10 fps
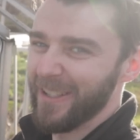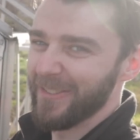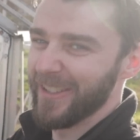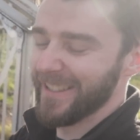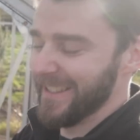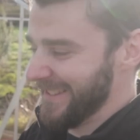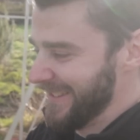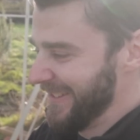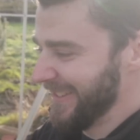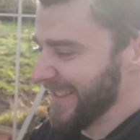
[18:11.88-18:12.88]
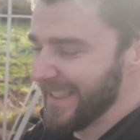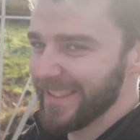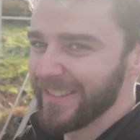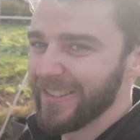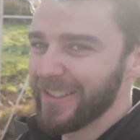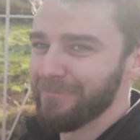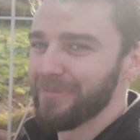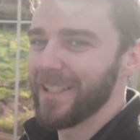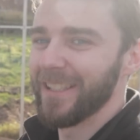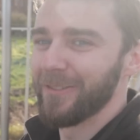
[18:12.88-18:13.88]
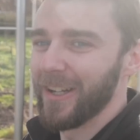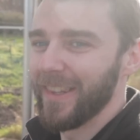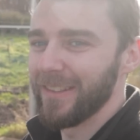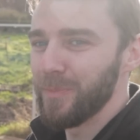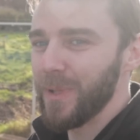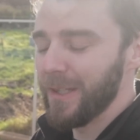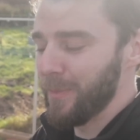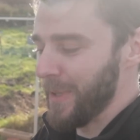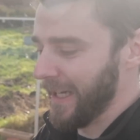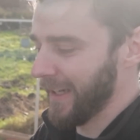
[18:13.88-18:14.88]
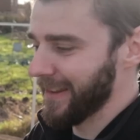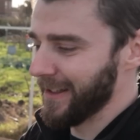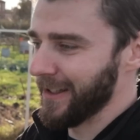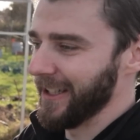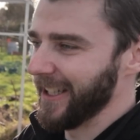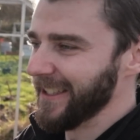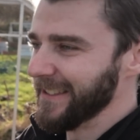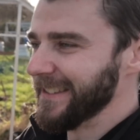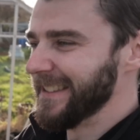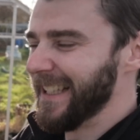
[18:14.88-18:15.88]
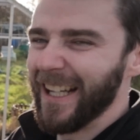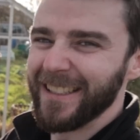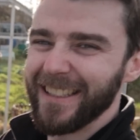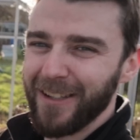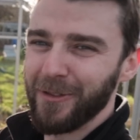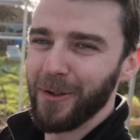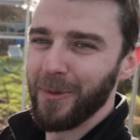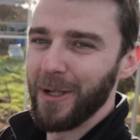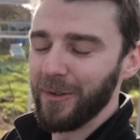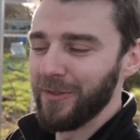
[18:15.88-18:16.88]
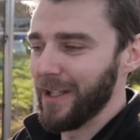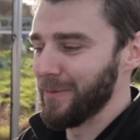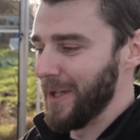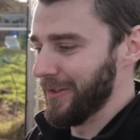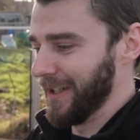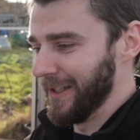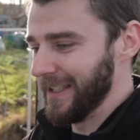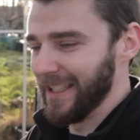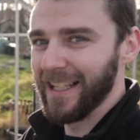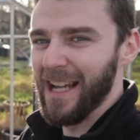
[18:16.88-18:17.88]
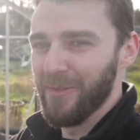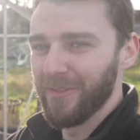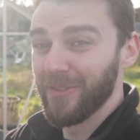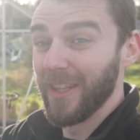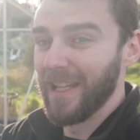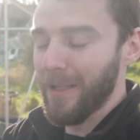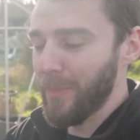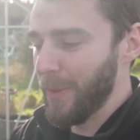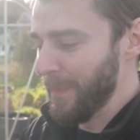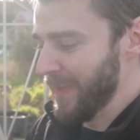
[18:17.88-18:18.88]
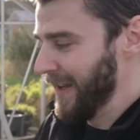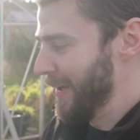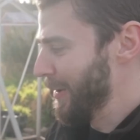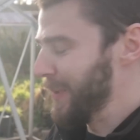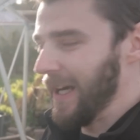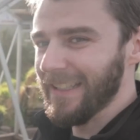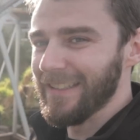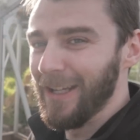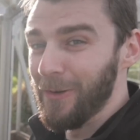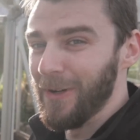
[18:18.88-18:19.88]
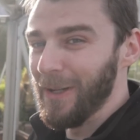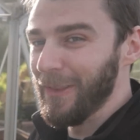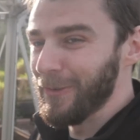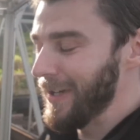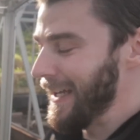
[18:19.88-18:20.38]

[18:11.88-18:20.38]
perfect. It's not, it's not completely right. There's a bit at the back that I, I did get wrong when I was first measuring. I didn't account for the lip, but around the